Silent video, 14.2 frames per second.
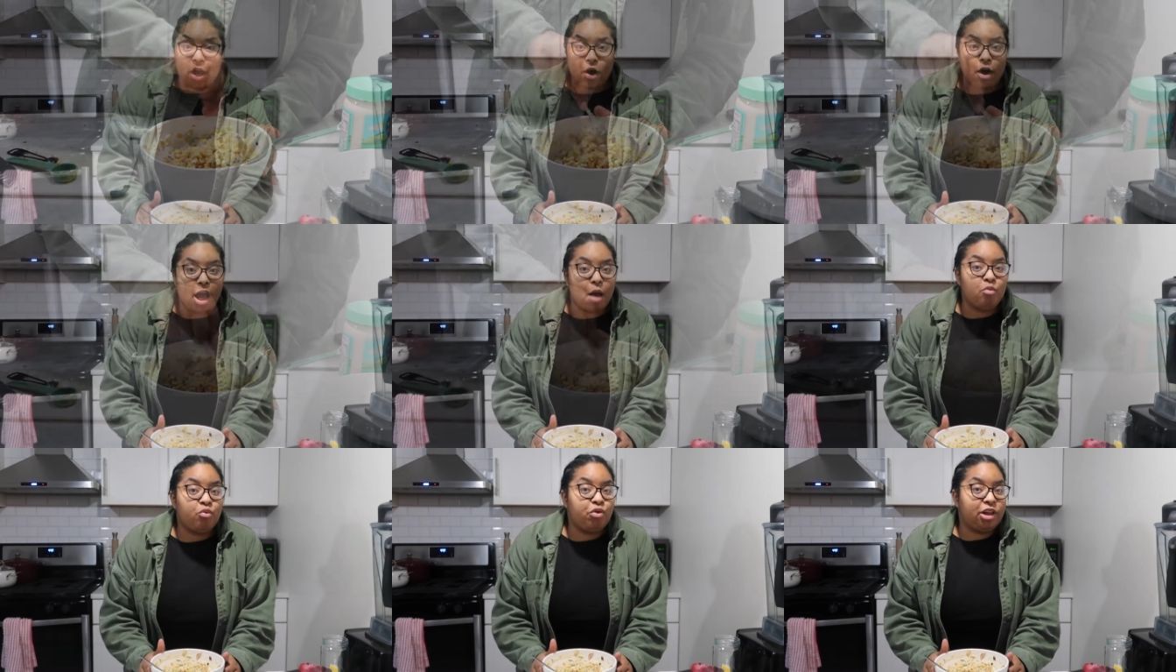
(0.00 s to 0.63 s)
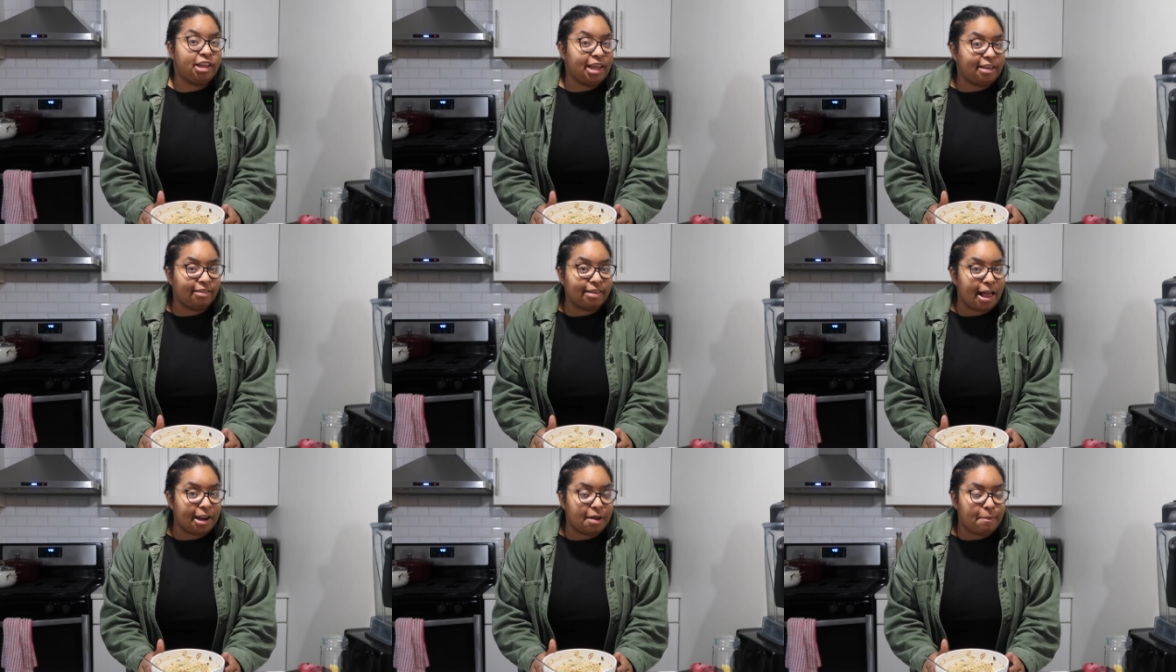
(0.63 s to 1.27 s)
y'all i'm really
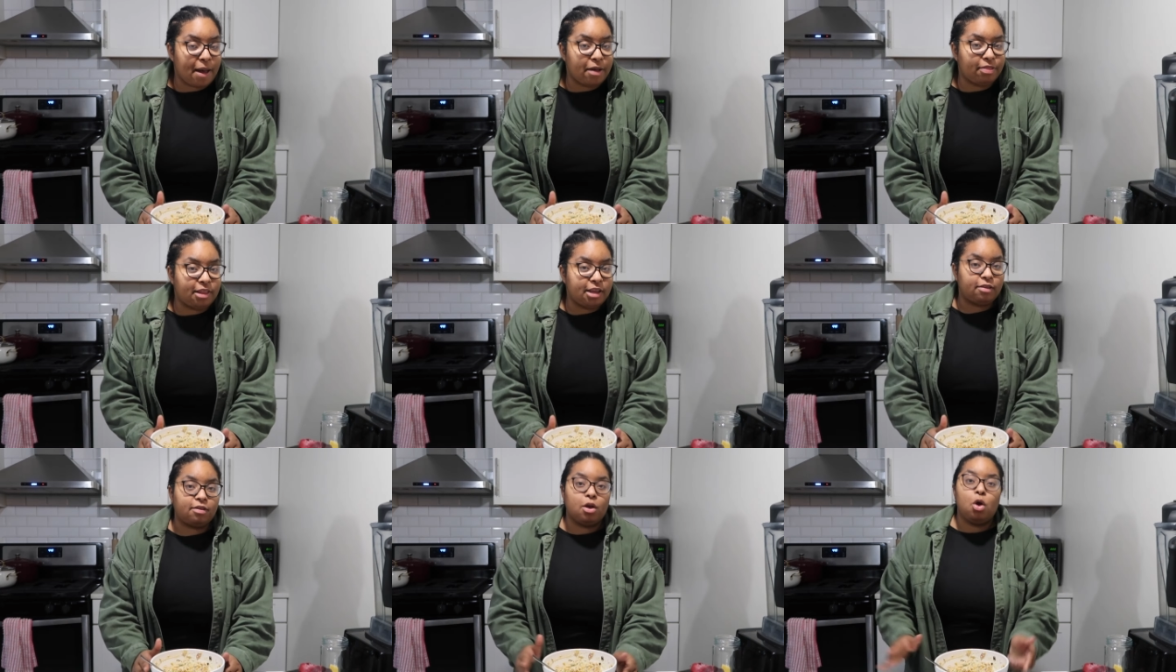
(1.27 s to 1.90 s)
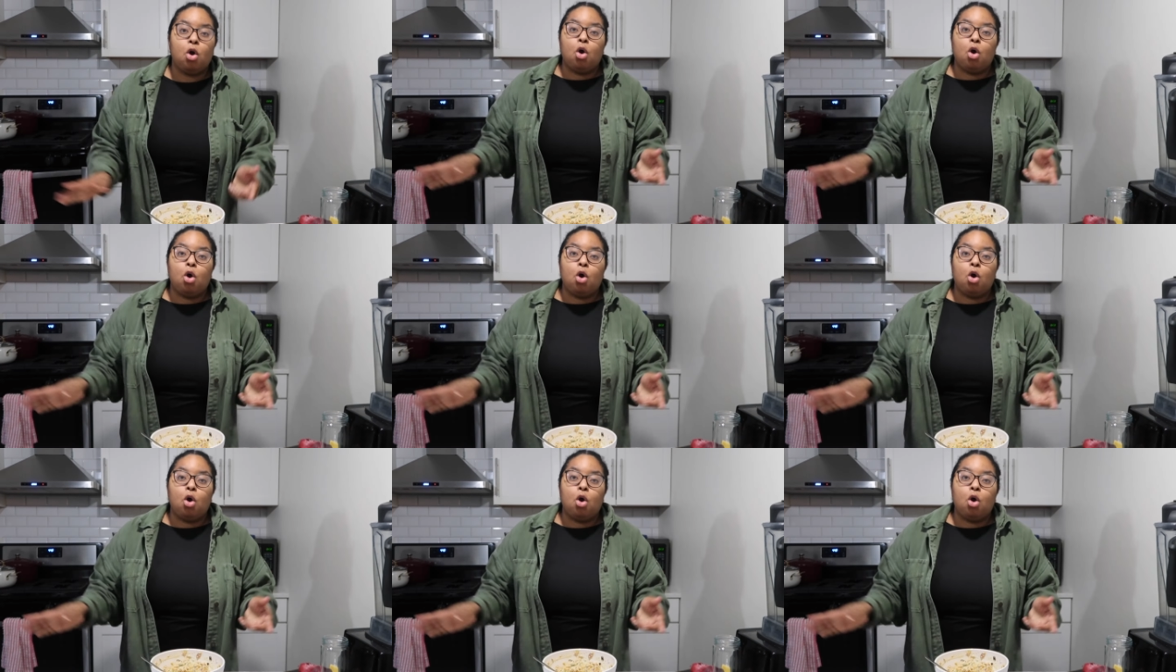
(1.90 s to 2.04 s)
excited about this